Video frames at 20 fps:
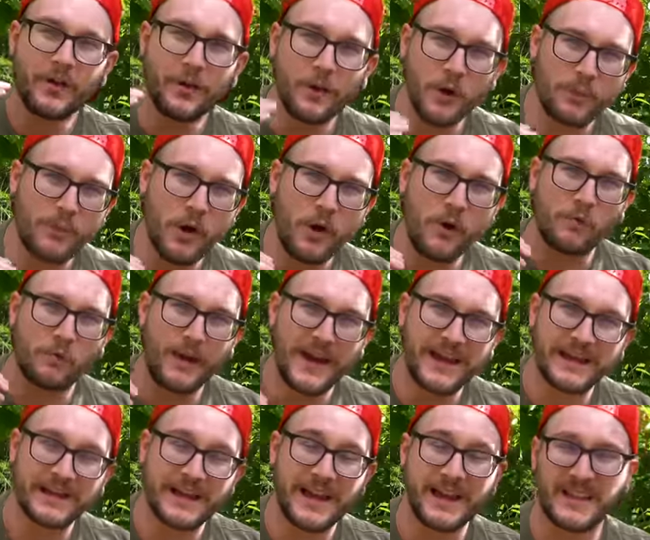
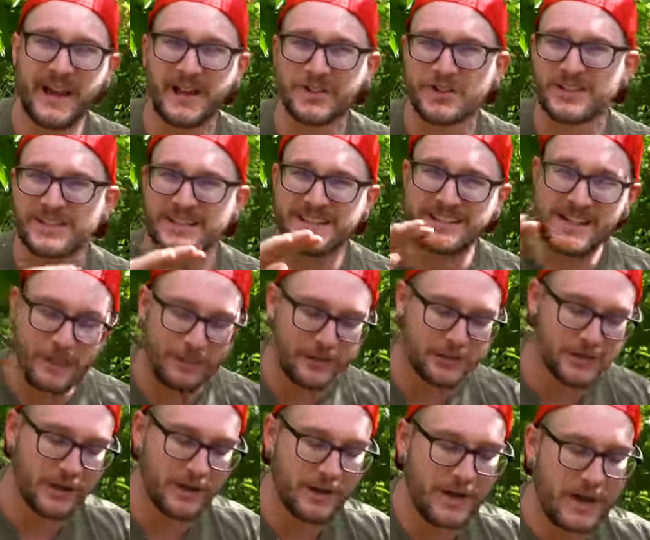thermoregulate not just the
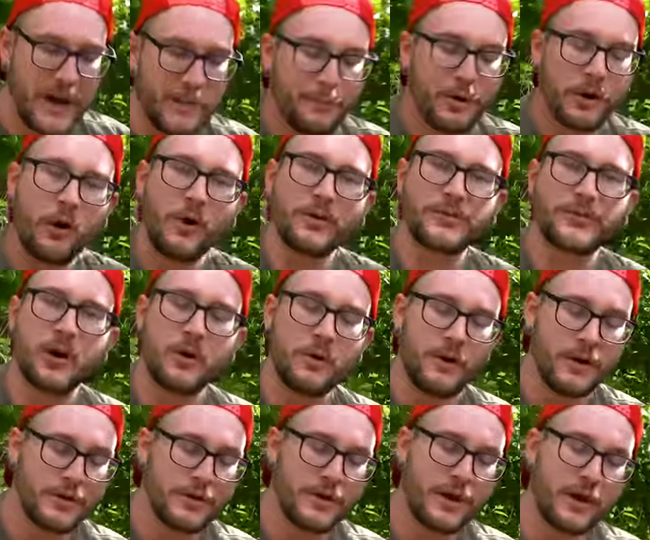temperature, but also
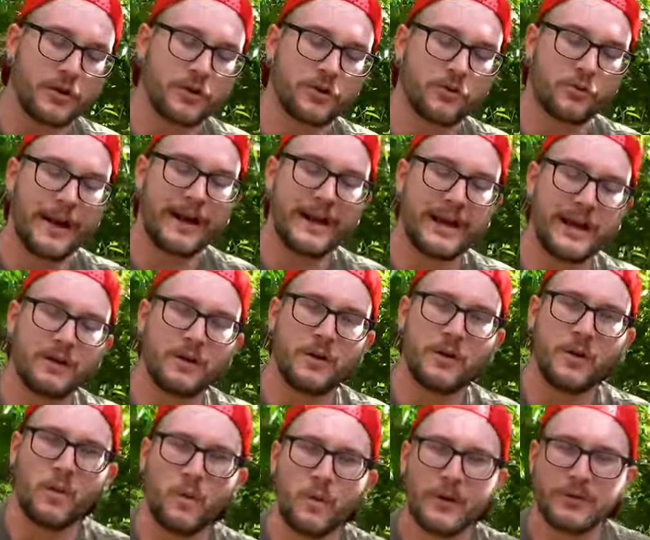their gradient
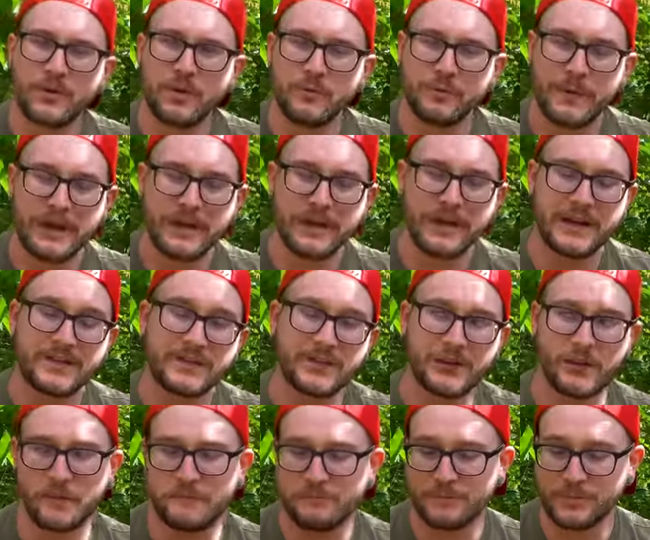with humidity
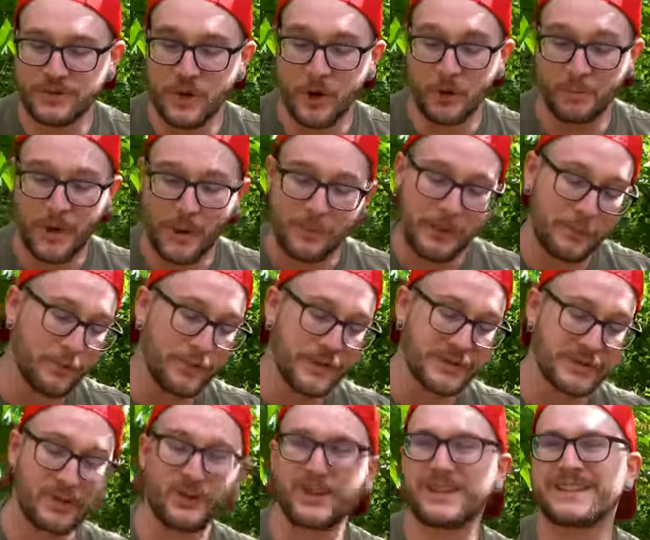too. So I'm gonna put
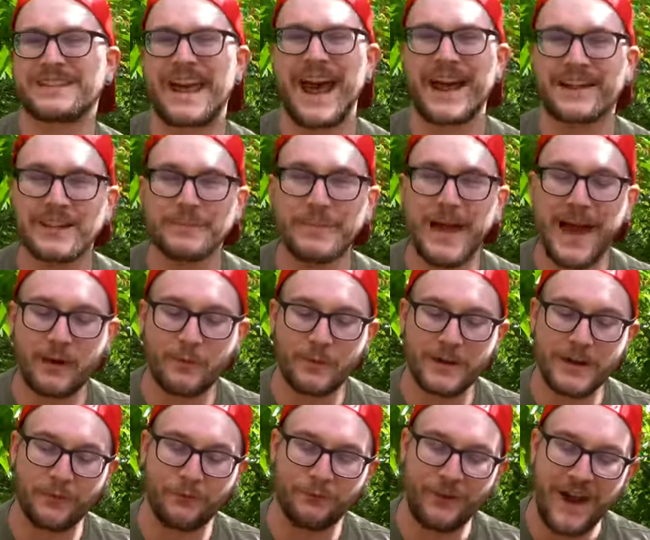this girl exactly back where
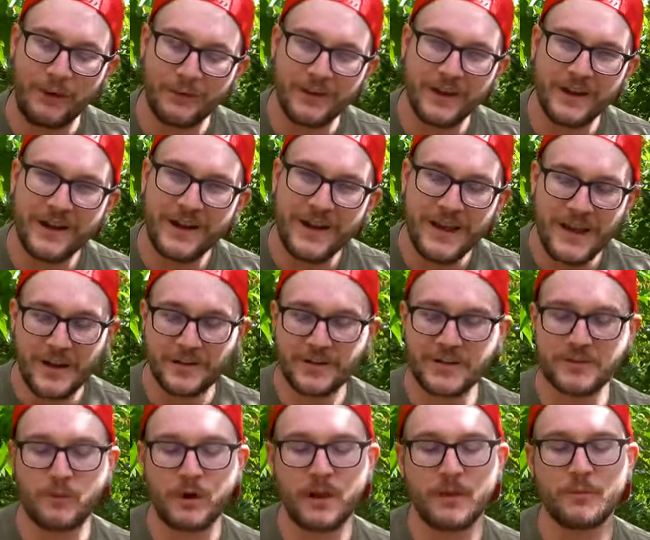you found her.
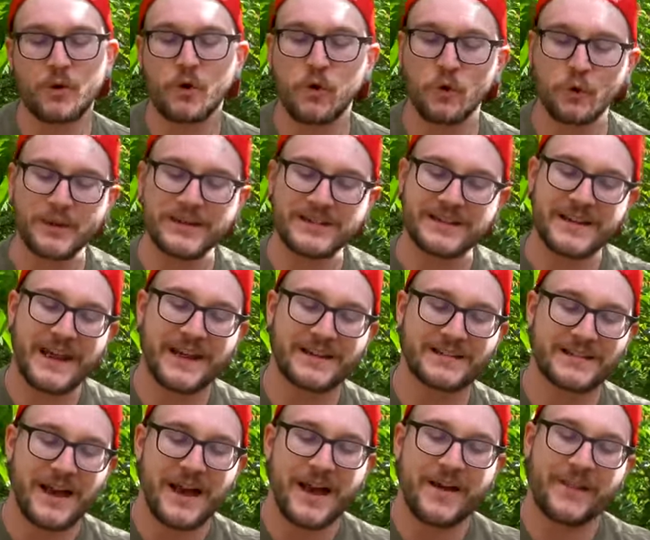Just one of the coolest
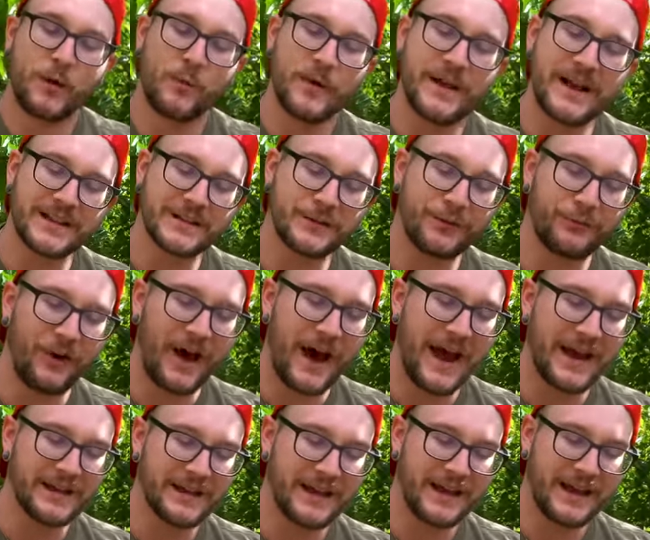snakes that we got to
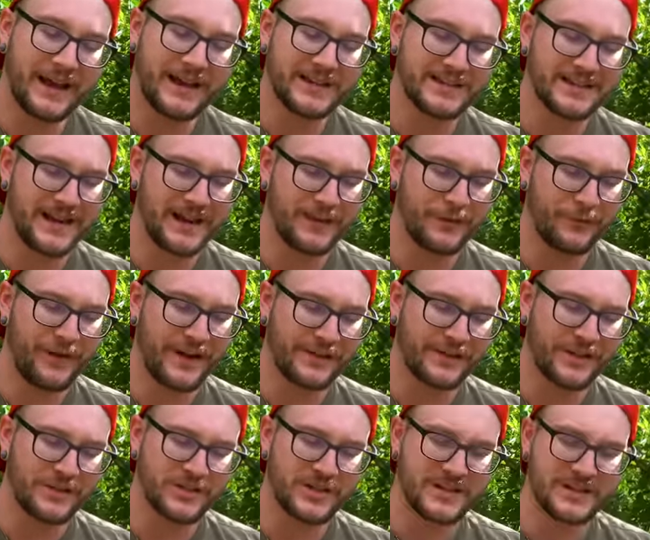find, and uh, the fact
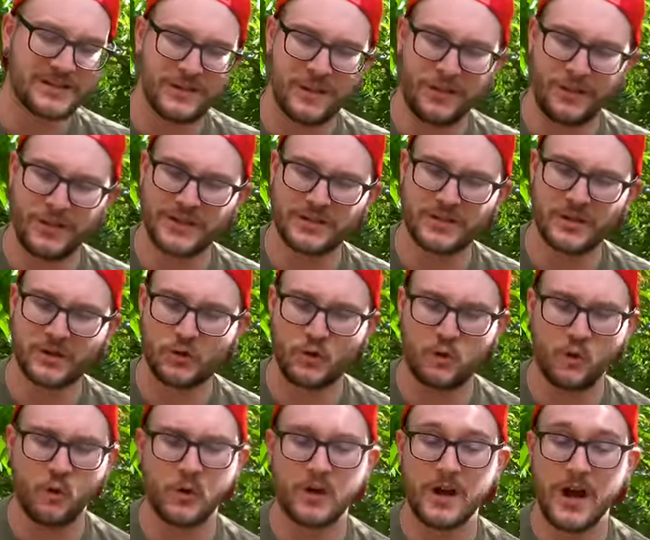that she's this
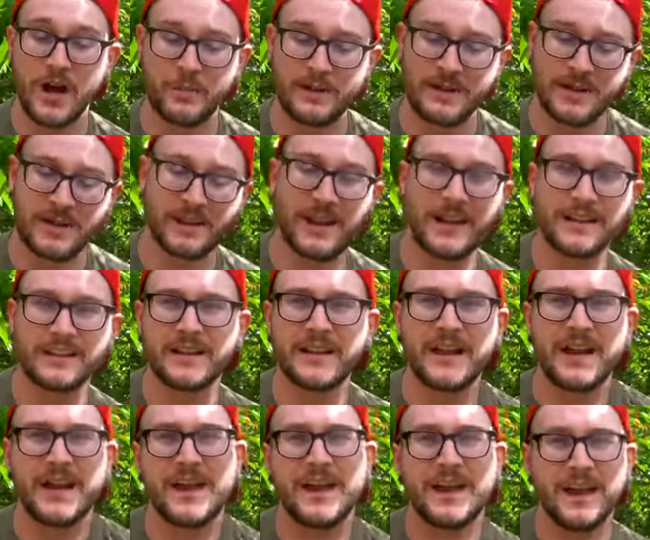cool, calm, and collected
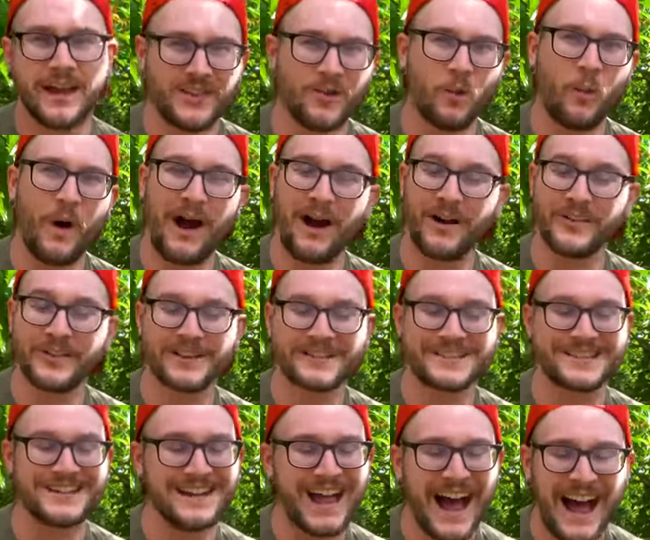in the wild
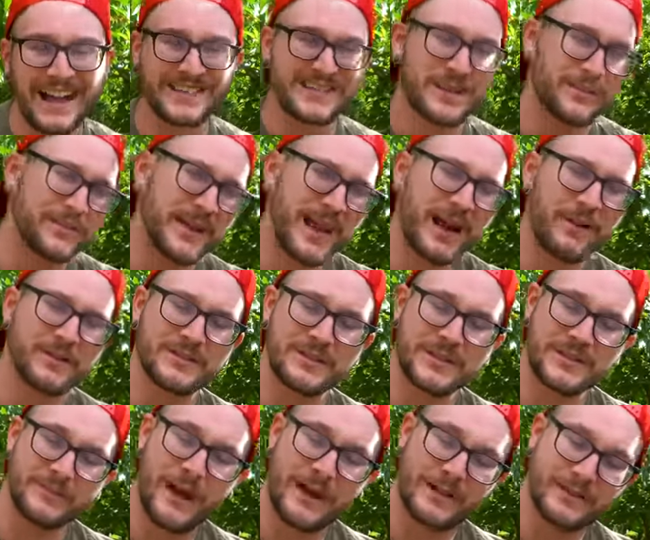is not something I was
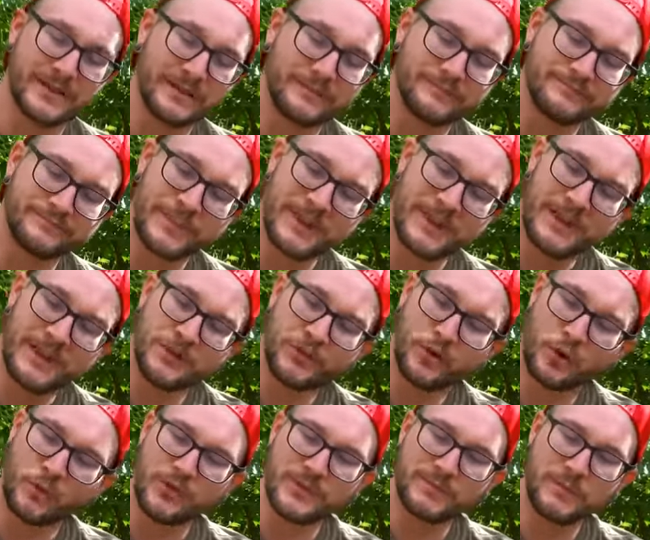expecting.
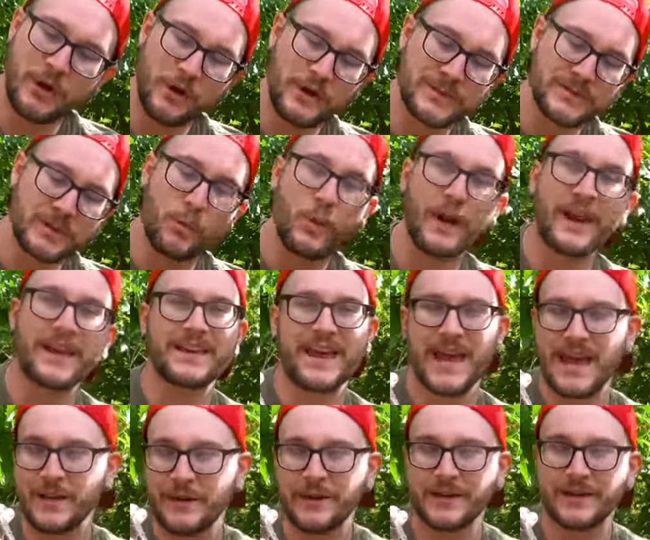Dumeril's boas are what I
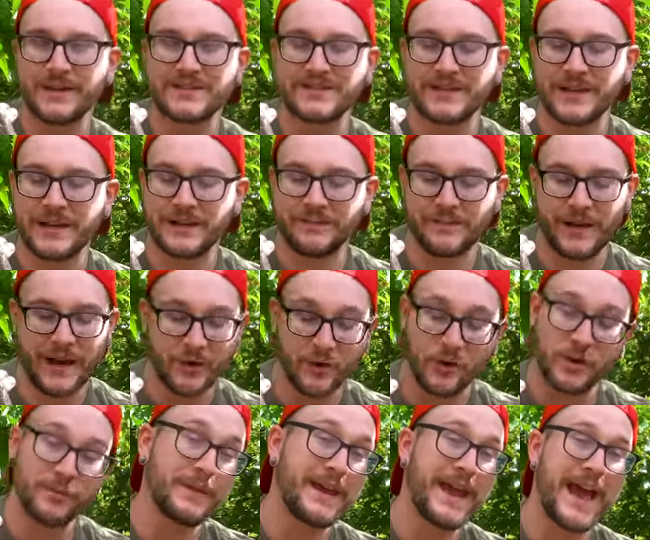came here to see. I
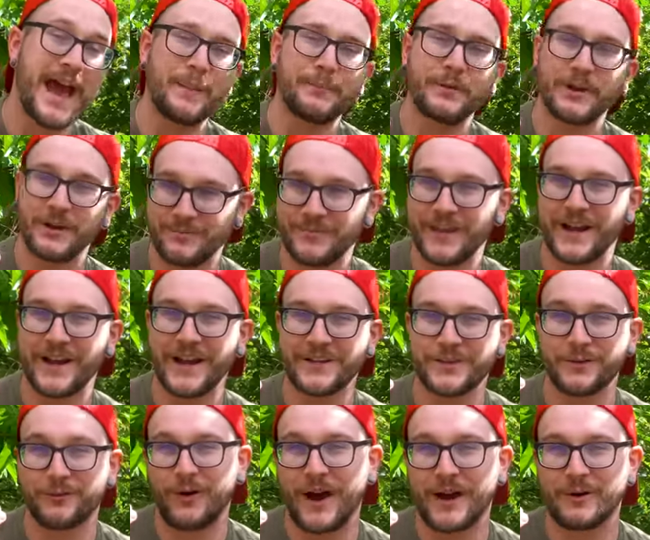couldn't be happier that I got
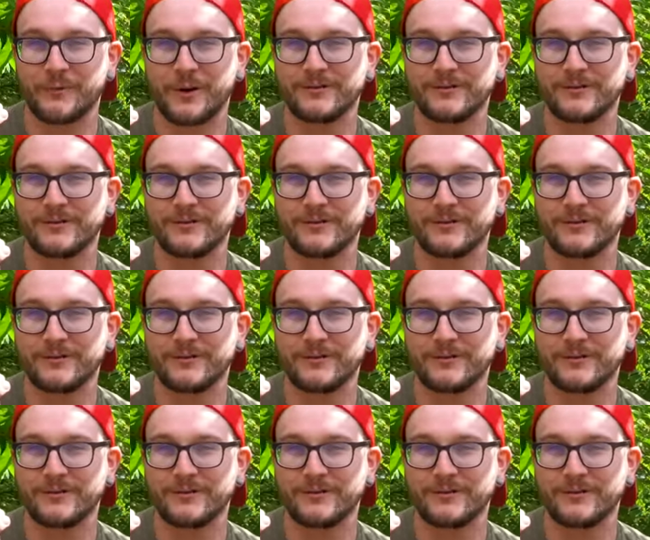to find